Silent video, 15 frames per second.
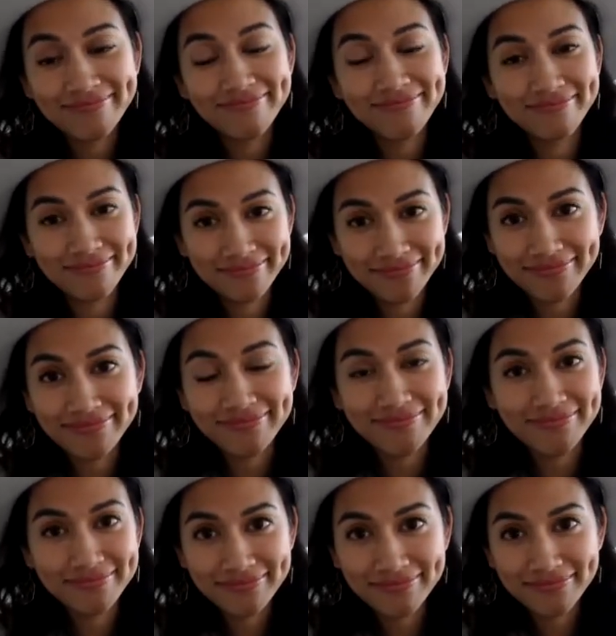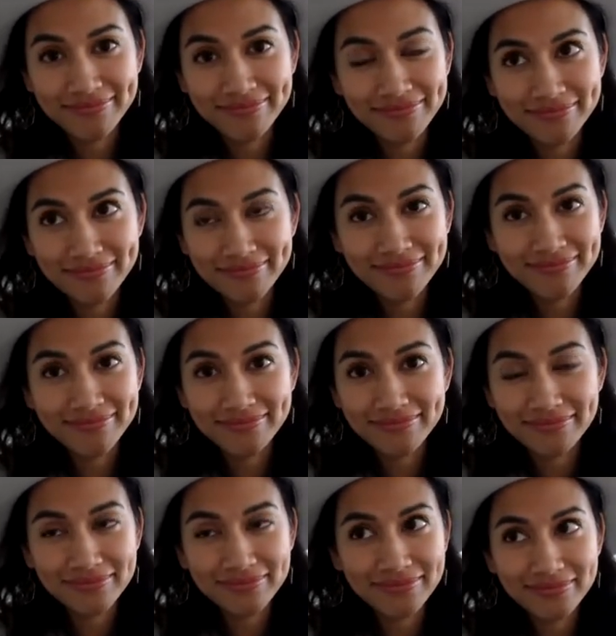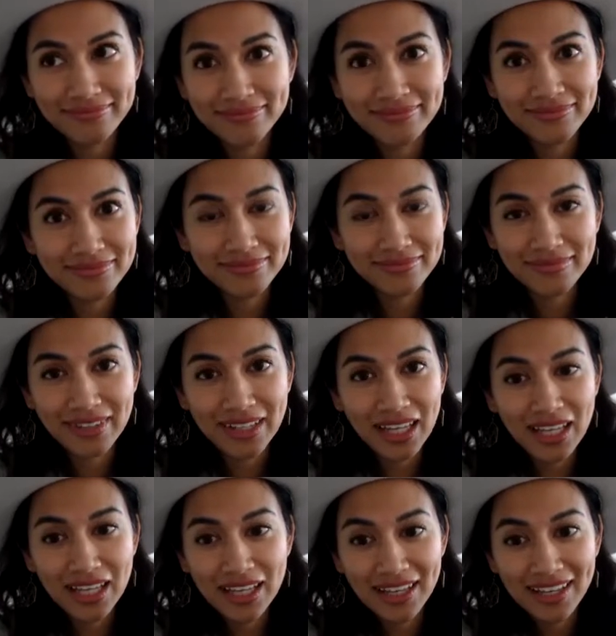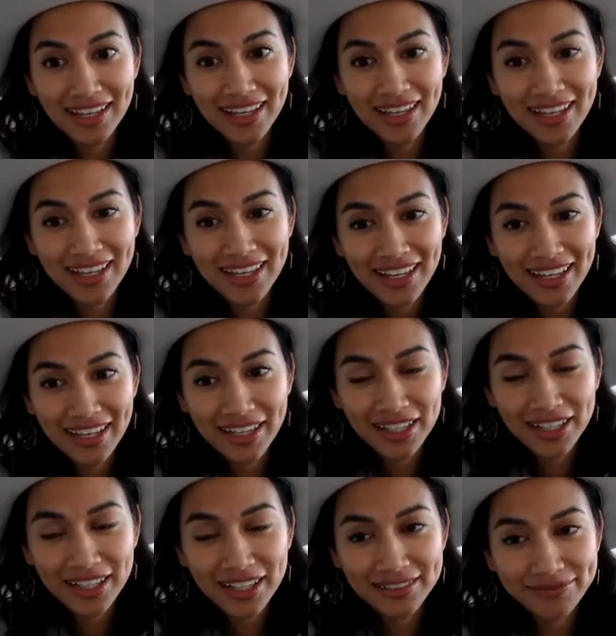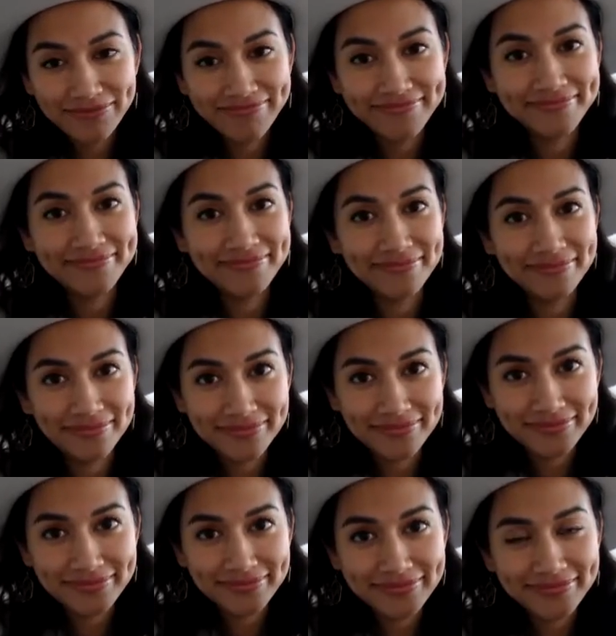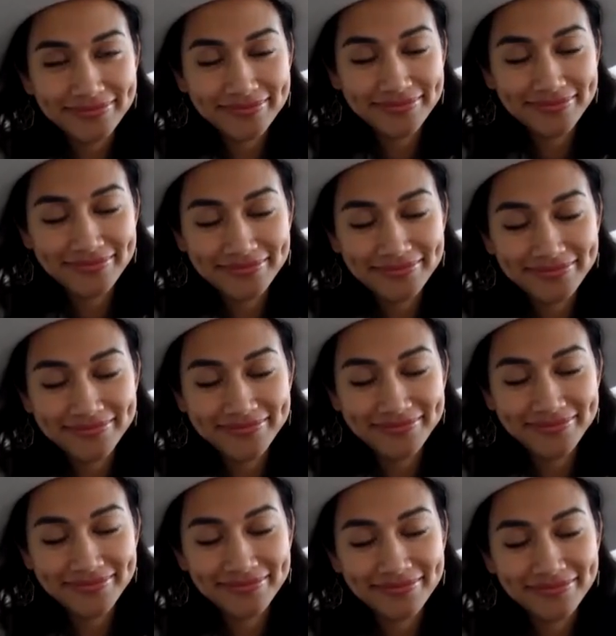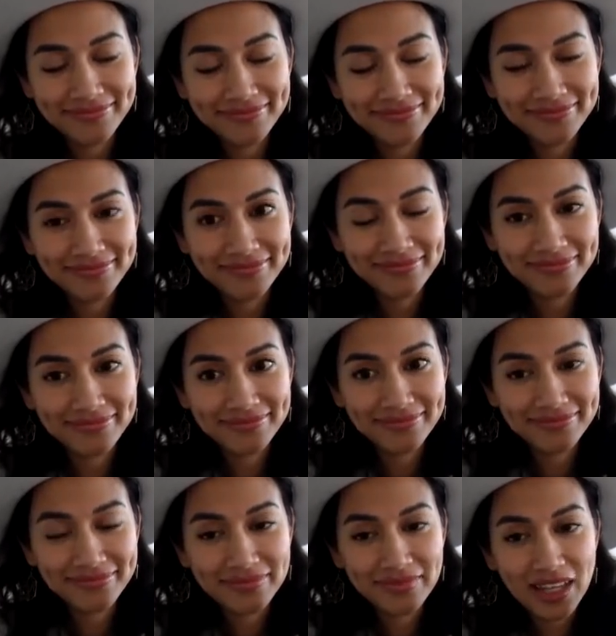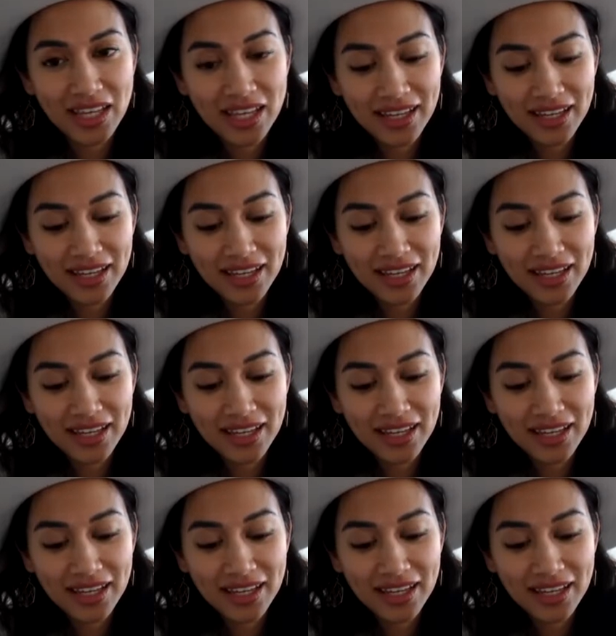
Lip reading: (not speaking)